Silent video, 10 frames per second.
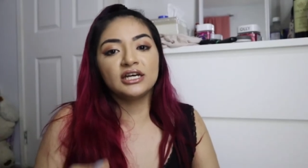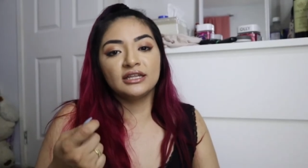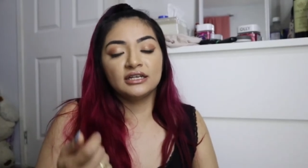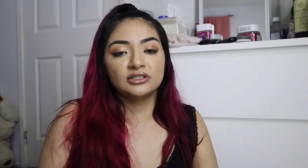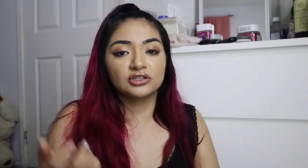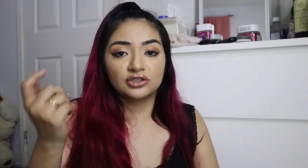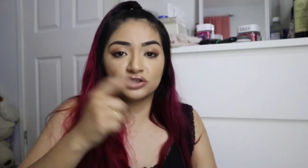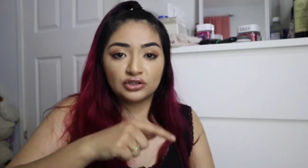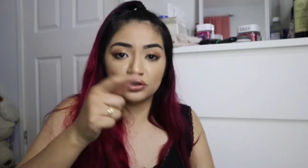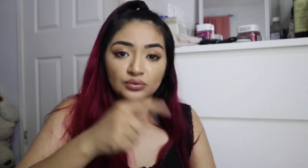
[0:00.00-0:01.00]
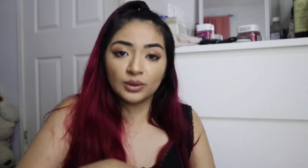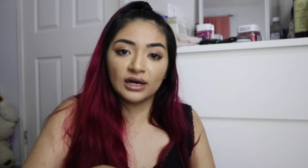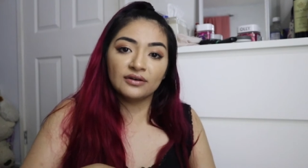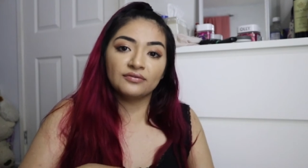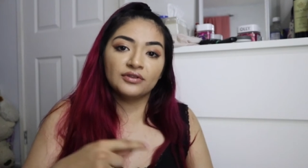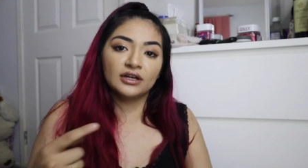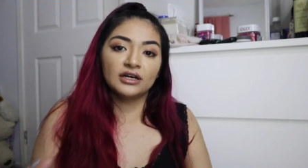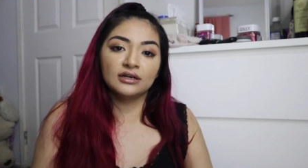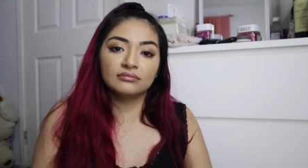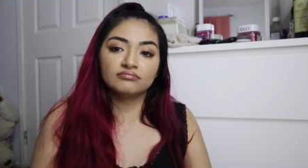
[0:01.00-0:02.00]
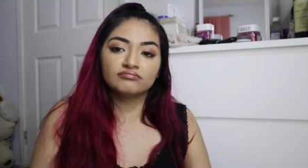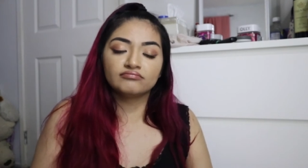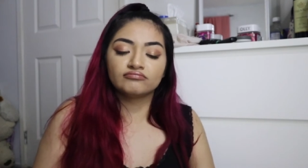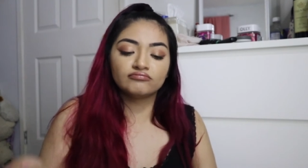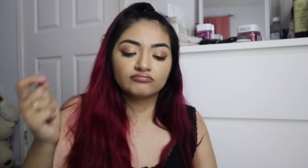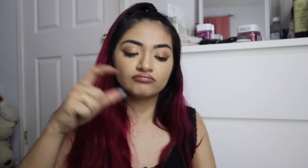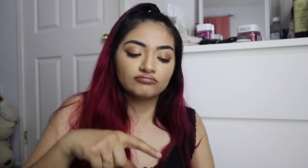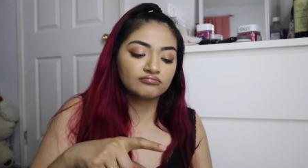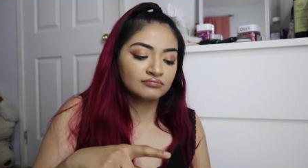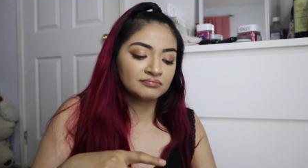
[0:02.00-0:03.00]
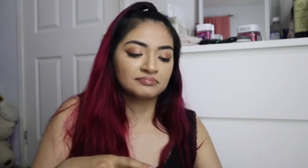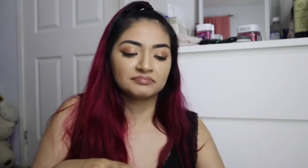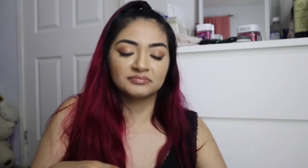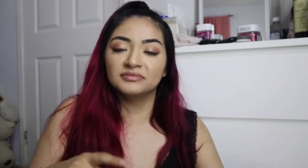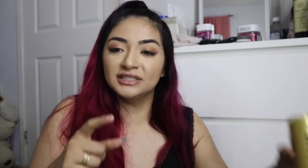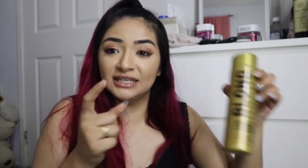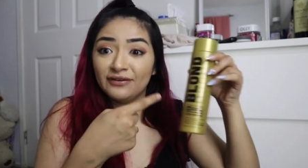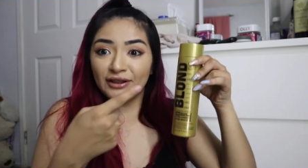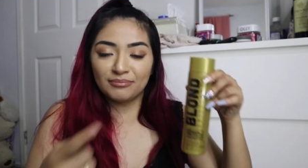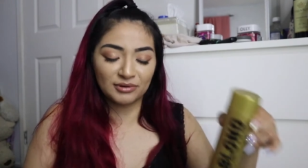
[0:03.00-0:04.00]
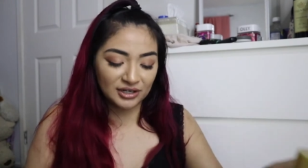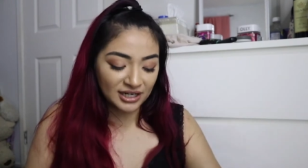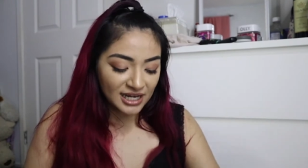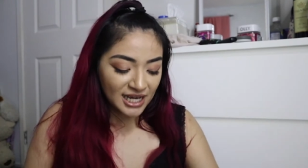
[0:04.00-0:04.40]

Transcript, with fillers: and then just two of the developer